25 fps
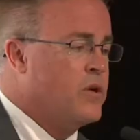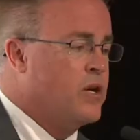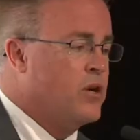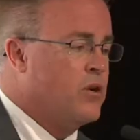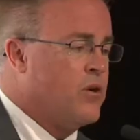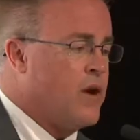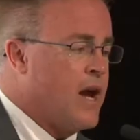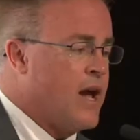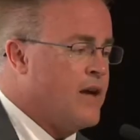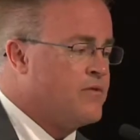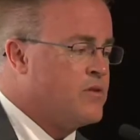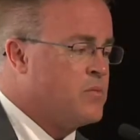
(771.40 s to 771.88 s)

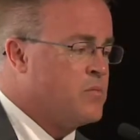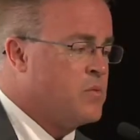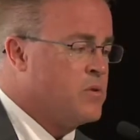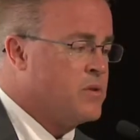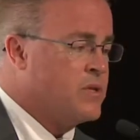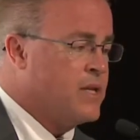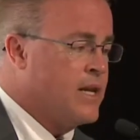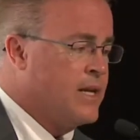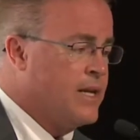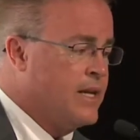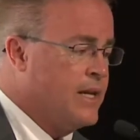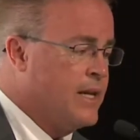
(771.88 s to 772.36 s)
graphs
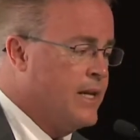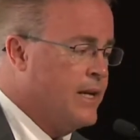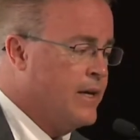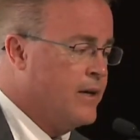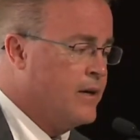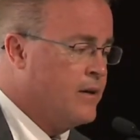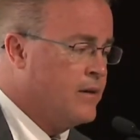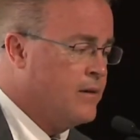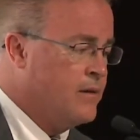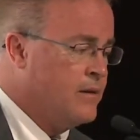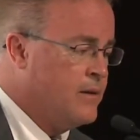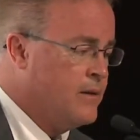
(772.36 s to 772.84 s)
presented
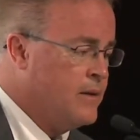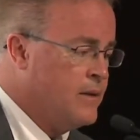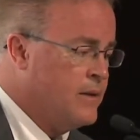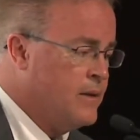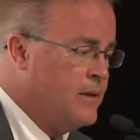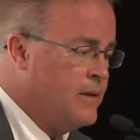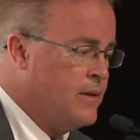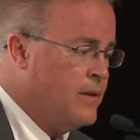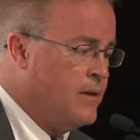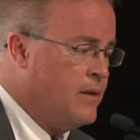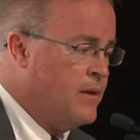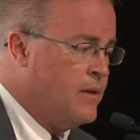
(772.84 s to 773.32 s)
here,
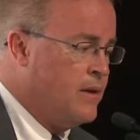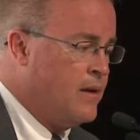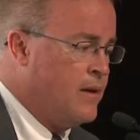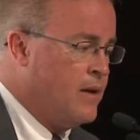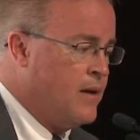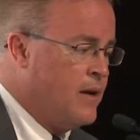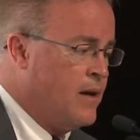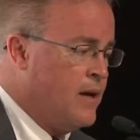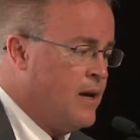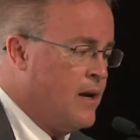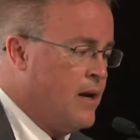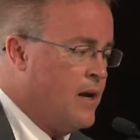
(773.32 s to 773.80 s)

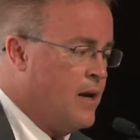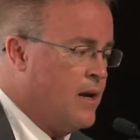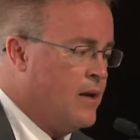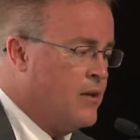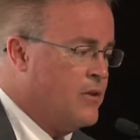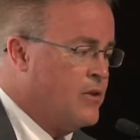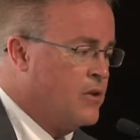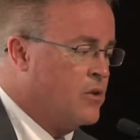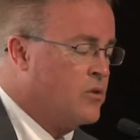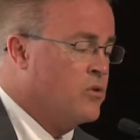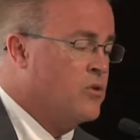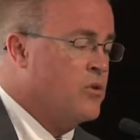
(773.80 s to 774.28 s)

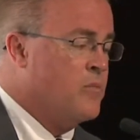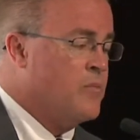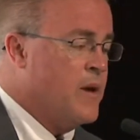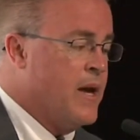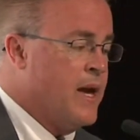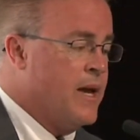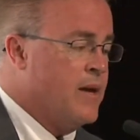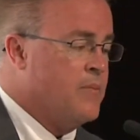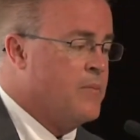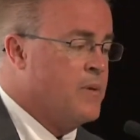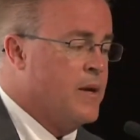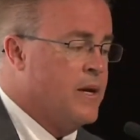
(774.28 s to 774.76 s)
the group
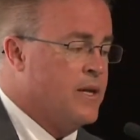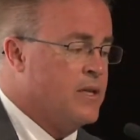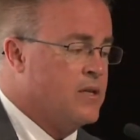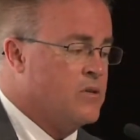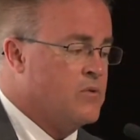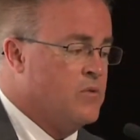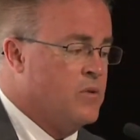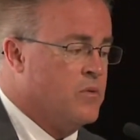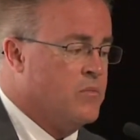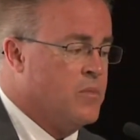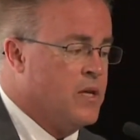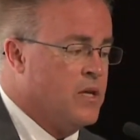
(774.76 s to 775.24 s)
A pigs
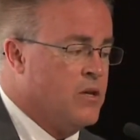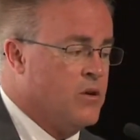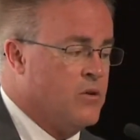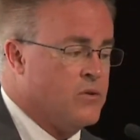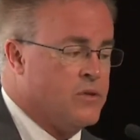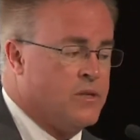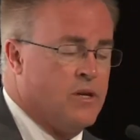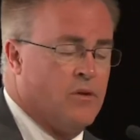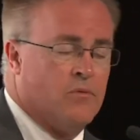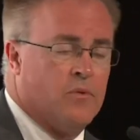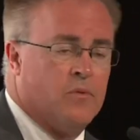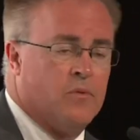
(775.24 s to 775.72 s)
would be those that were